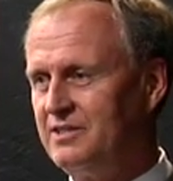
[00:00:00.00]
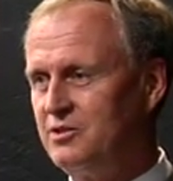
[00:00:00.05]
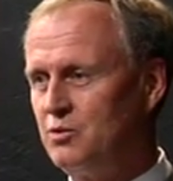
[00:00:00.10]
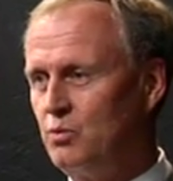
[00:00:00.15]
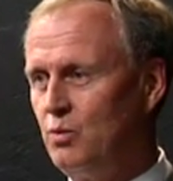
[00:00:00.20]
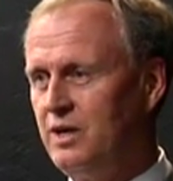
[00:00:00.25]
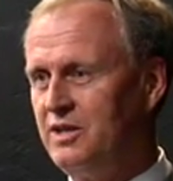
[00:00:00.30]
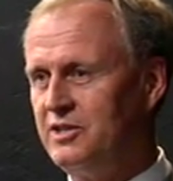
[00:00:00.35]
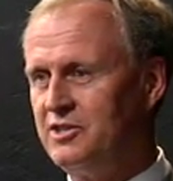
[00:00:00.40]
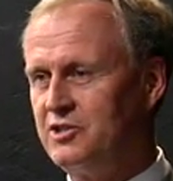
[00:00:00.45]

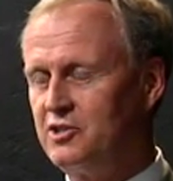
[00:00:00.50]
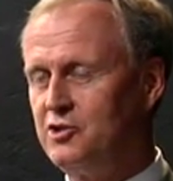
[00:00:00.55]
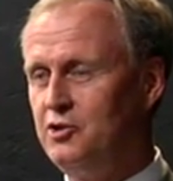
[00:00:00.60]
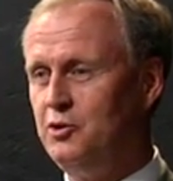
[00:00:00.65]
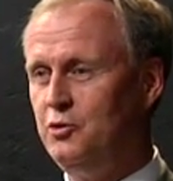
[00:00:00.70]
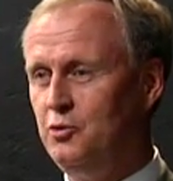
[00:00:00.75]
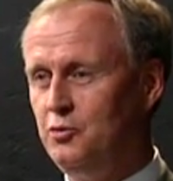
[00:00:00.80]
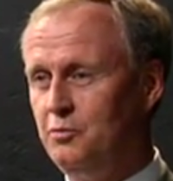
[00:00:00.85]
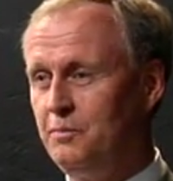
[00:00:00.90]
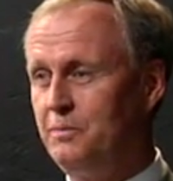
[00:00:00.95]
won
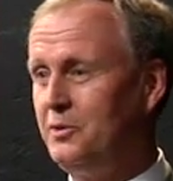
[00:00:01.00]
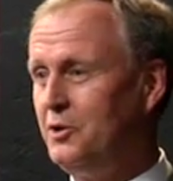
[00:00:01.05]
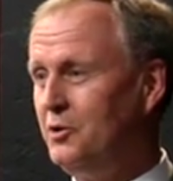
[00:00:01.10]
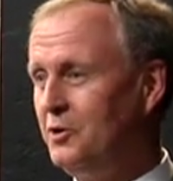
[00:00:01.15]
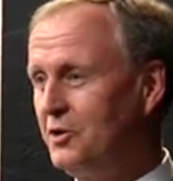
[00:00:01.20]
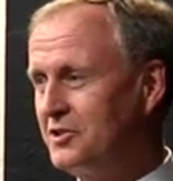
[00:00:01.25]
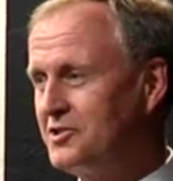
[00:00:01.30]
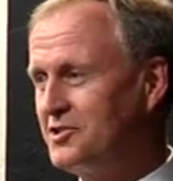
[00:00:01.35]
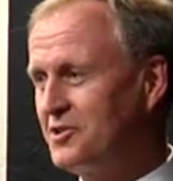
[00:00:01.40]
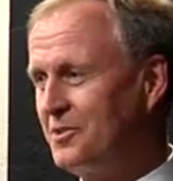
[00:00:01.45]
2
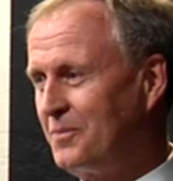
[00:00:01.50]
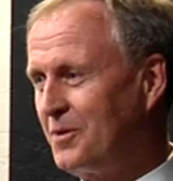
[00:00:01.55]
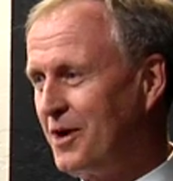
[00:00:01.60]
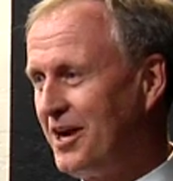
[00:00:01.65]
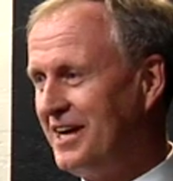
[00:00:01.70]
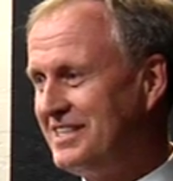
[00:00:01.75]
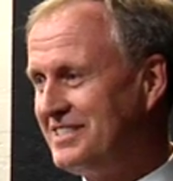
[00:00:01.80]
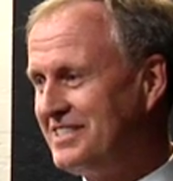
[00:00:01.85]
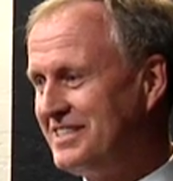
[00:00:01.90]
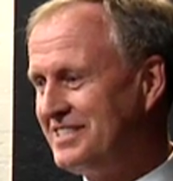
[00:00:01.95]
Pulitzer
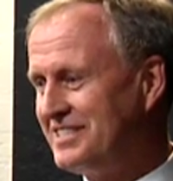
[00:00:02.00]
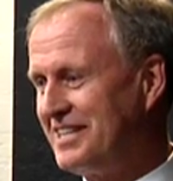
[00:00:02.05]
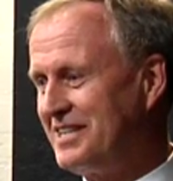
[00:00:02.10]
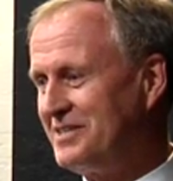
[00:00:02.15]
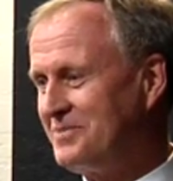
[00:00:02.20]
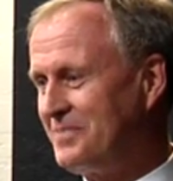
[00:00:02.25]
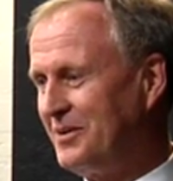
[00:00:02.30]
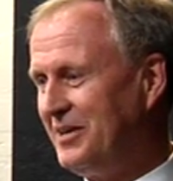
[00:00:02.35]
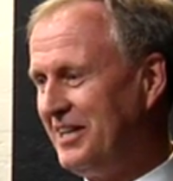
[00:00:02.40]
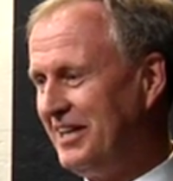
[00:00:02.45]
Prizes.
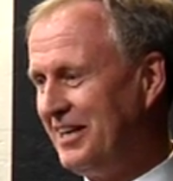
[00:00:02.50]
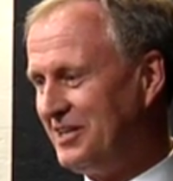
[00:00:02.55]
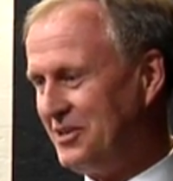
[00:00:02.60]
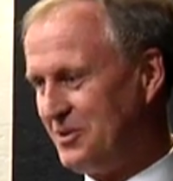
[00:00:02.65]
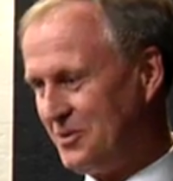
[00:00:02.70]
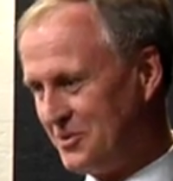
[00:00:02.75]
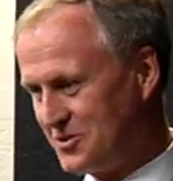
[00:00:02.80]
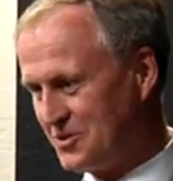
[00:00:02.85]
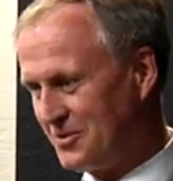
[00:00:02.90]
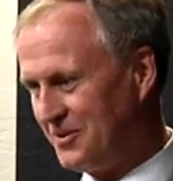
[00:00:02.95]
That's pretty
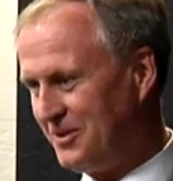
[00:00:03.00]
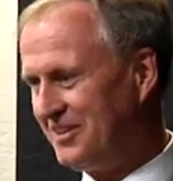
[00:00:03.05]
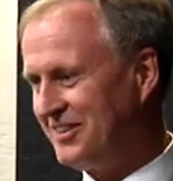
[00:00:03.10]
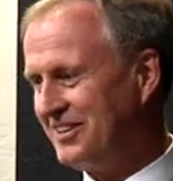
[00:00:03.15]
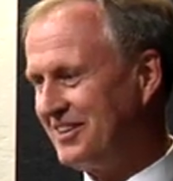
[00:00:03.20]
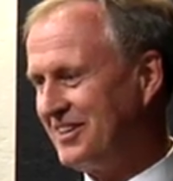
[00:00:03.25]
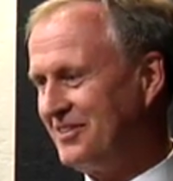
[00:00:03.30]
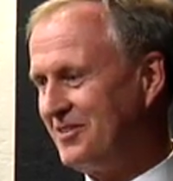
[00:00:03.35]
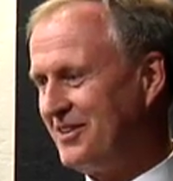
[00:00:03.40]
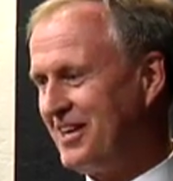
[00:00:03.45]

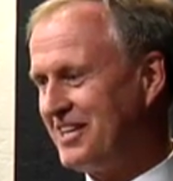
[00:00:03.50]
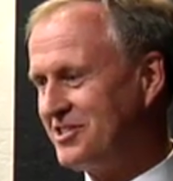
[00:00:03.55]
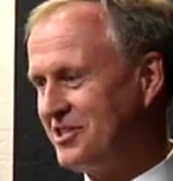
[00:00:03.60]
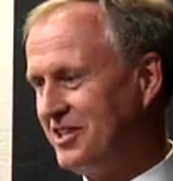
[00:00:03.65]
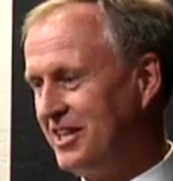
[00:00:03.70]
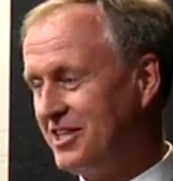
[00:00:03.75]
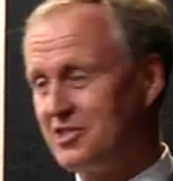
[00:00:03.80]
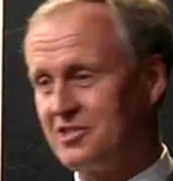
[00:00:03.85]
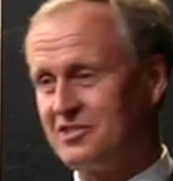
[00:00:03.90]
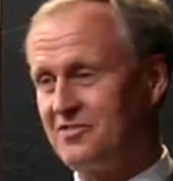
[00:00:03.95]
unusual.
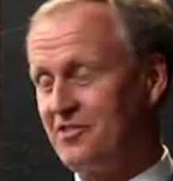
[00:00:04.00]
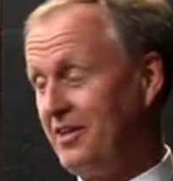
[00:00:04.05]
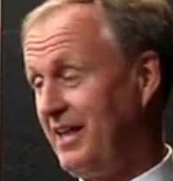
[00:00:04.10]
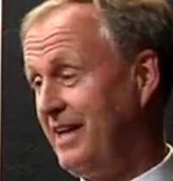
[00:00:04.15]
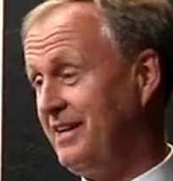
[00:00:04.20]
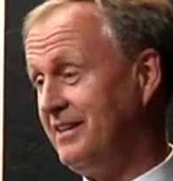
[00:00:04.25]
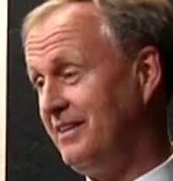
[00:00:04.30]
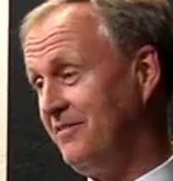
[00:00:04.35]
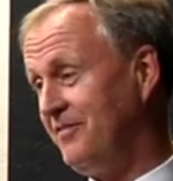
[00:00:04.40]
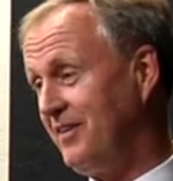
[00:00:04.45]
Congratulations for
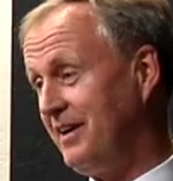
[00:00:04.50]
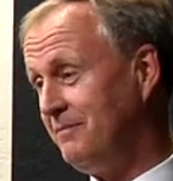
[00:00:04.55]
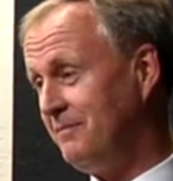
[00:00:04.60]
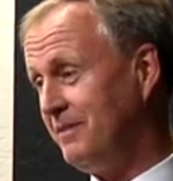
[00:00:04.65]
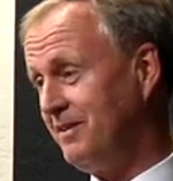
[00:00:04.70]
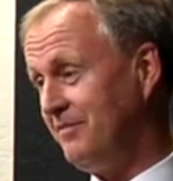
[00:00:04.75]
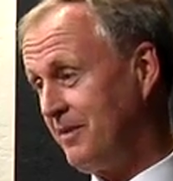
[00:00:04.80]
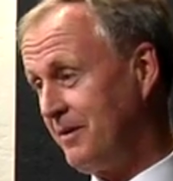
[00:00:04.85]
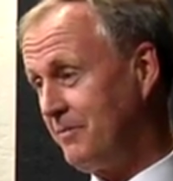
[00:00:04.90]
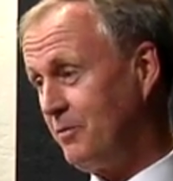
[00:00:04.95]
that. And
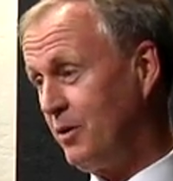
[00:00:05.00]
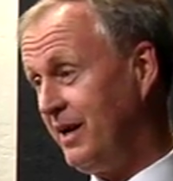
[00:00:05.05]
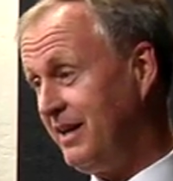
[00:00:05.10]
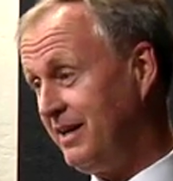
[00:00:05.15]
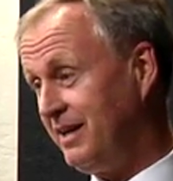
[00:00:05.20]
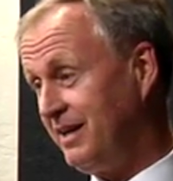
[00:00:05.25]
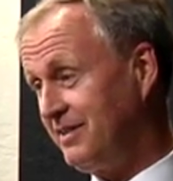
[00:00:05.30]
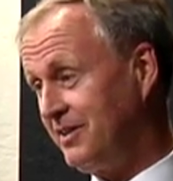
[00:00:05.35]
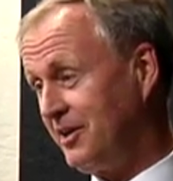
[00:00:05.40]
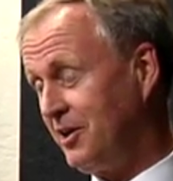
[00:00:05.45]
if I'm
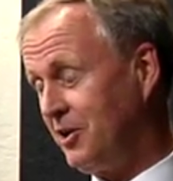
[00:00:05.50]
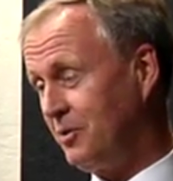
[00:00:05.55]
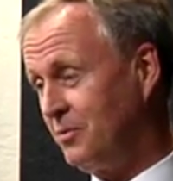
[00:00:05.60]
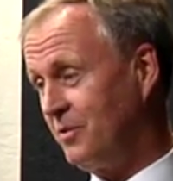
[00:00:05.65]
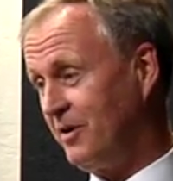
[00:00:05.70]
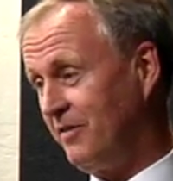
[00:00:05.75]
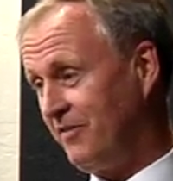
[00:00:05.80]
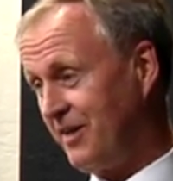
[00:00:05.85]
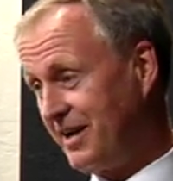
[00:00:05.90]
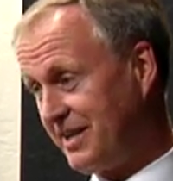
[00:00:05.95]
right, I think you
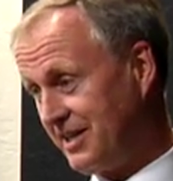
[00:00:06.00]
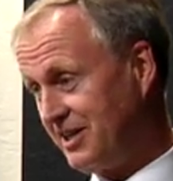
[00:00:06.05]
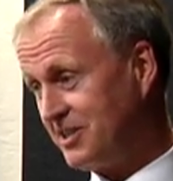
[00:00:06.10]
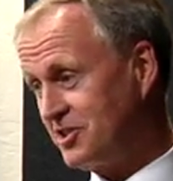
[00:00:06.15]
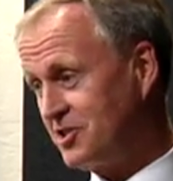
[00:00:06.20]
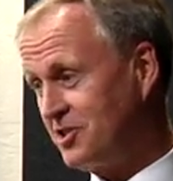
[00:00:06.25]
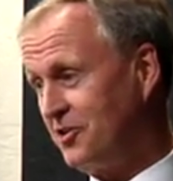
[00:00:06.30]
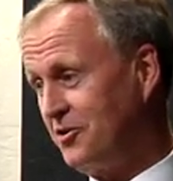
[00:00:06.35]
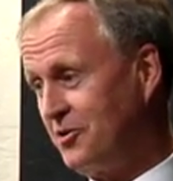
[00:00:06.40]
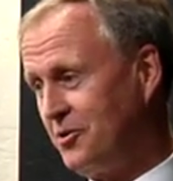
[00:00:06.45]
were a
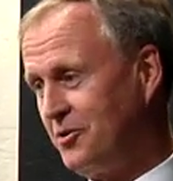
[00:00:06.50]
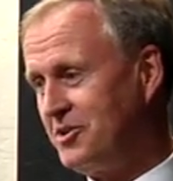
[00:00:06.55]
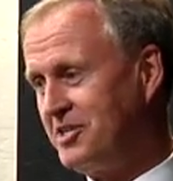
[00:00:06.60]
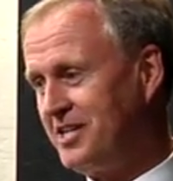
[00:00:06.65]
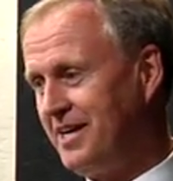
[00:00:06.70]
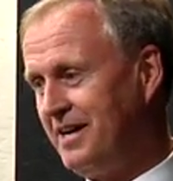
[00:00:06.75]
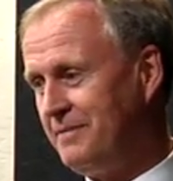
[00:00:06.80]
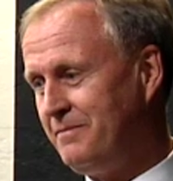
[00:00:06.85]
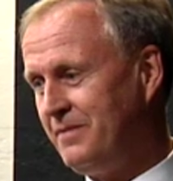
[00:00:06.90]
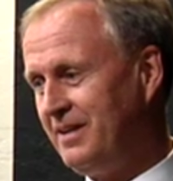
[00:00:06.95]
finalist a third
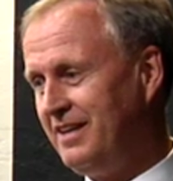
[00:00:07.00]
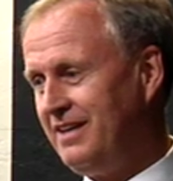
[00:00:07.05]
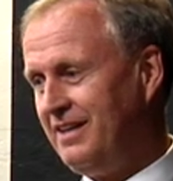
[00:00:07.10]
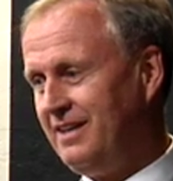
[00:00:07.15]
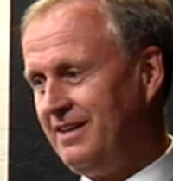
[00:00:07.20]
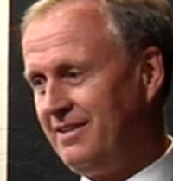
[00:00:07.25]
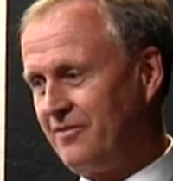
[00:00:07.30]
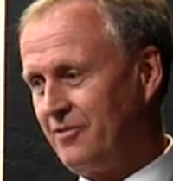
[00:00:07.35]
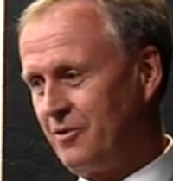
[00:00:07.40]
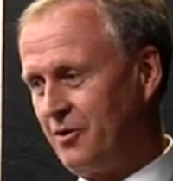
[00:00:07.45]
time
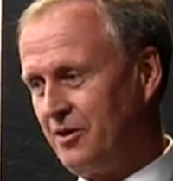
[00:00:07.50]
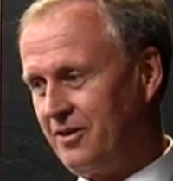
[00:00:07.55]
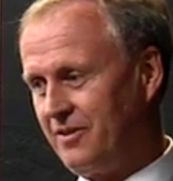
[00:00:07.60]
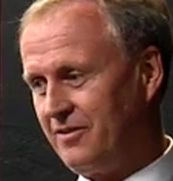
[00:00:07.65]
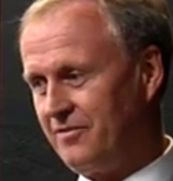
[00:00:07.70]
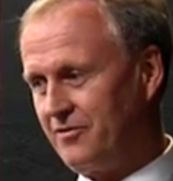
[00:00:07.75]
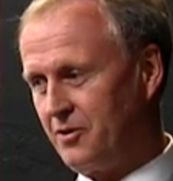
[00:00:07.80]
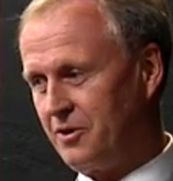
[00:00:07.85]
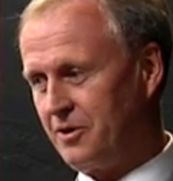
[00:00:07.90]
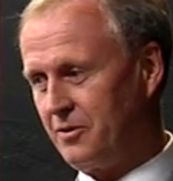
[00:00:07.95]

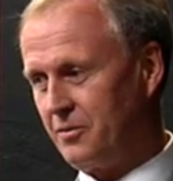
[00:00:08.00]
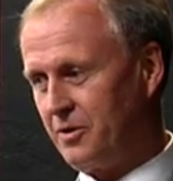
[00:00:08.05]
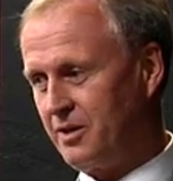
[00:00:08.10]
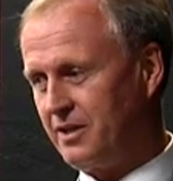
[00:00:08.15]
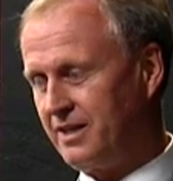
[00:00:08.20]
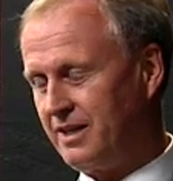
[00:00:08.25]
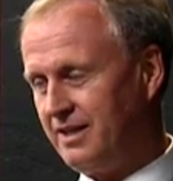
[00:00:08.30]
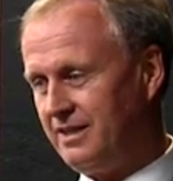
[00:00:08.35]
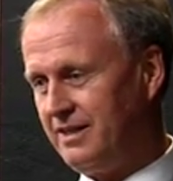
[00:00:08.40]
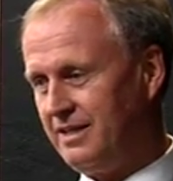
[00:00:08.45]
for your
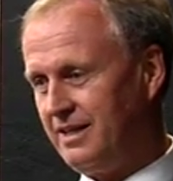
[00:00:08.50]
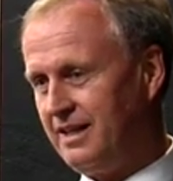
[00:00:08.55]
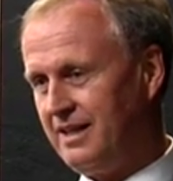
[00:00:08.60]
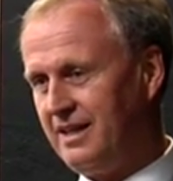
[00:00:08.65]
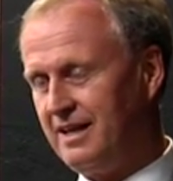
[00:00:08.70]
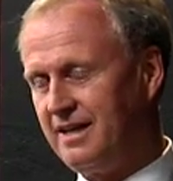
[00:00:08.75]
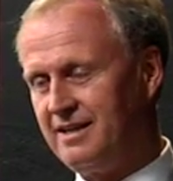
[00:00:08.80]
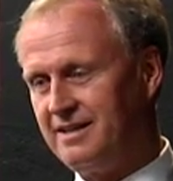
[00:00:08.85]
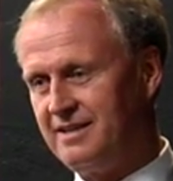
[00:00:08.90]
work in the